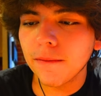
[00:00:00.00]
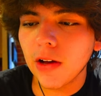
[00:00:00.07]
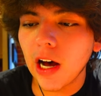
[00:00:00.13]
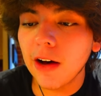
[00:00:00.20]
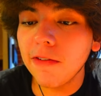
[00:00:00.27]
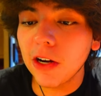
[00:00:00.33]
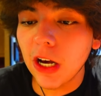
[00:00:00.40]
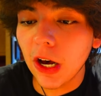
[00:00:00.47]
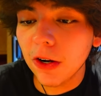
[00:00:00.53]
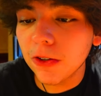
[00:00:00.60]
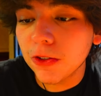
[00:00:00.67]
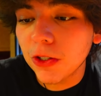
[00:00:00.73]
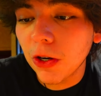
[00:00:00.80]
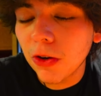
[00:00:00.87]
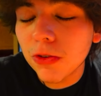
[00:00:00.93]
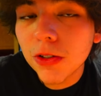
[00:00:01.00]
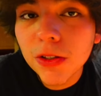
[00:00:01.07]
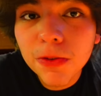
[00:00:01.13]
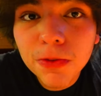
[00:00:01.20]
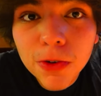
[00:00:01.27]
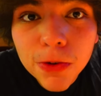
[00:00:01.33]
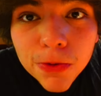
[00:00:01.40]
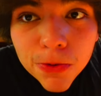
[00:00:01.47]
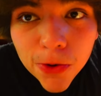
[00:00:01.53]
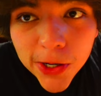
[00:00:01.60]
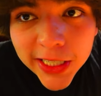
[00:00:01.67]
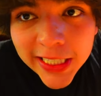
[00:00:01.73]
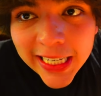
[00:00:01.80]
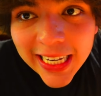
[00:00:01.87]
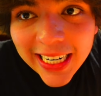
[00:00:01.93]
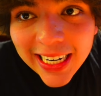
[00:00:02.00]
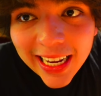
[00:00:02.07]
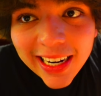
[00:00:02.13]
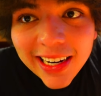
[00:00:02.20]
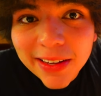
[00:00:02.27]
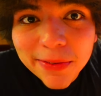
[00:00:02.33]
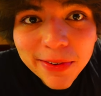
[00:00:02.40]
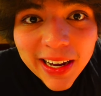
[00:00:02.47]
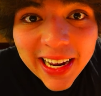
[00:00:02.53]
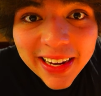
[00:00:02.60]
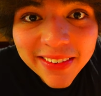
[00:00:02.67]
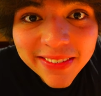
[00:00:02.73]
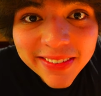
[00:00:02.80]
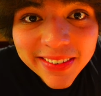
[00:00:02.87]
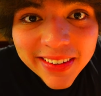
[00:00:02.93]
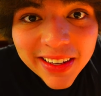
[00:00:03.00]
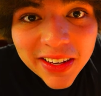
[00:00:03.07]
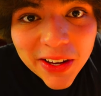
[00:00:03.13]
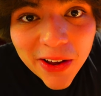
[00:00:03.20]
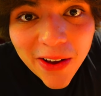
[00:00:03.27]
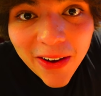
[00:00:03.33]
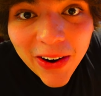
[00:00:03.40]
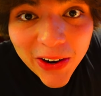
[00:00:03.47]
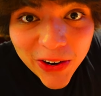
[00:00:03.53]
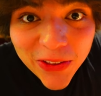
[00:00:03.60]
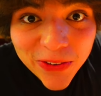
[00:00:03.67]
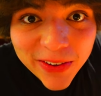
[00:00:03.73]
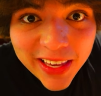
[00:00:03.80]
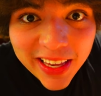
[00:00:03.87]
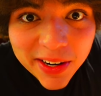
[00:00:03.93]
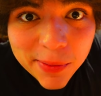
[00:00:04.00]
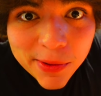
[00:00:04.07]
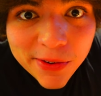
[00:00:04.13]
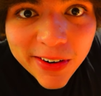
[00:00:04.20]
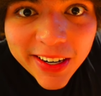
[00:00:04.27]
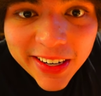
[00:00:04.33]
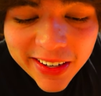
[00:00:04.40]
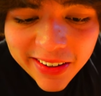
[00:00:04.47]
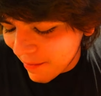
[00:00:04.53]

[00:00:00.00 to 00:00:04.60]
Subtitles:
Avocado toast for $14.95. Are you kidding me right now?